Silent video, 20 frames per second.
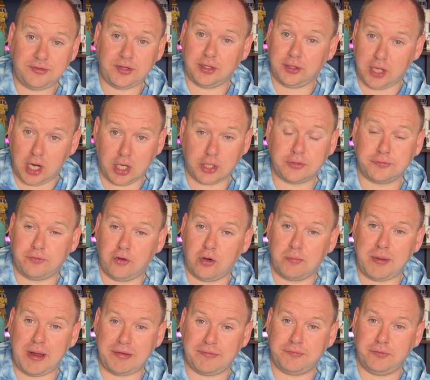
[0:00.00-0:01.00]
a large
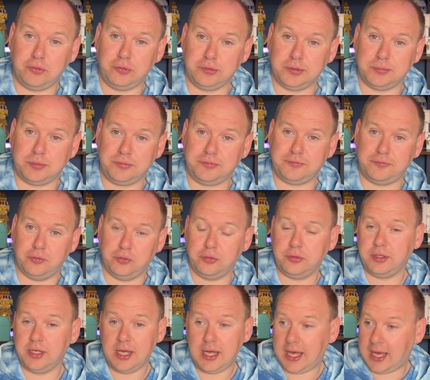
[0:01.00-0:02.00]
format foldable
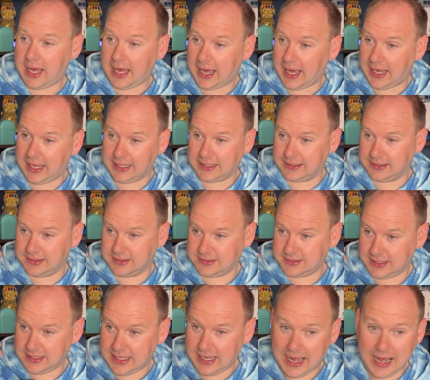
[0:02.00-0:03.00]
phone and
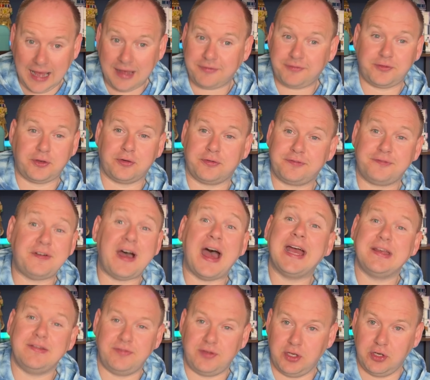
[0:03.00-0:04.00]
after
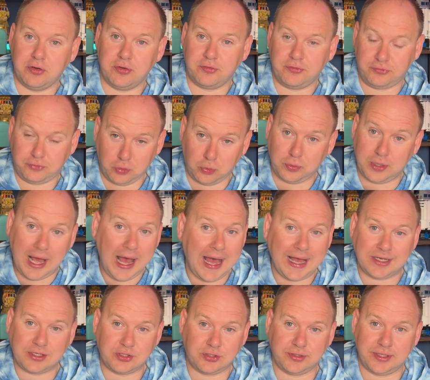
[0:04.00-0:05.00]
5 years don't
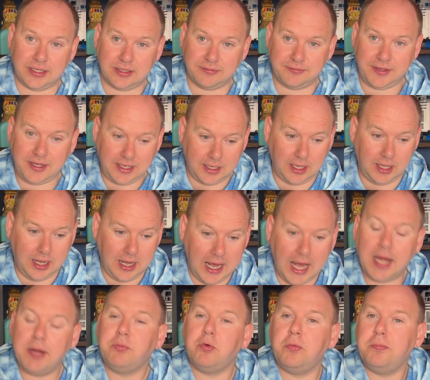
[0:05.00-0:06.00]
actually innovate,
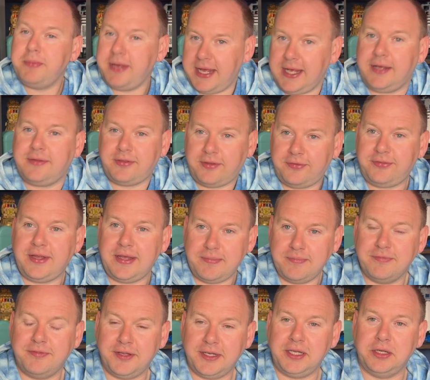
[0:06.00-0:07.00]
I will make the
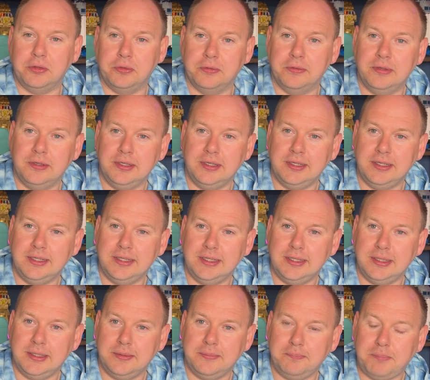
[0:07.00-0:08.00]
same video.
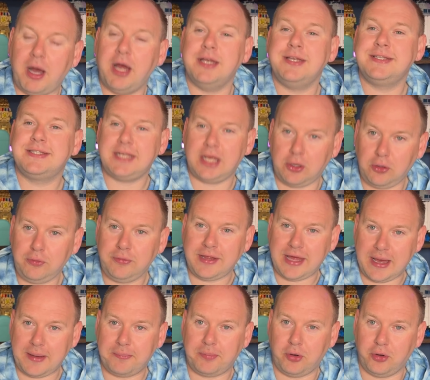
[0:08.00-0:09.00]
But until
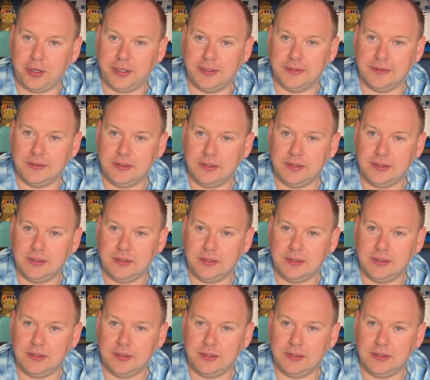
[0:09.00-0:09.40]
that point,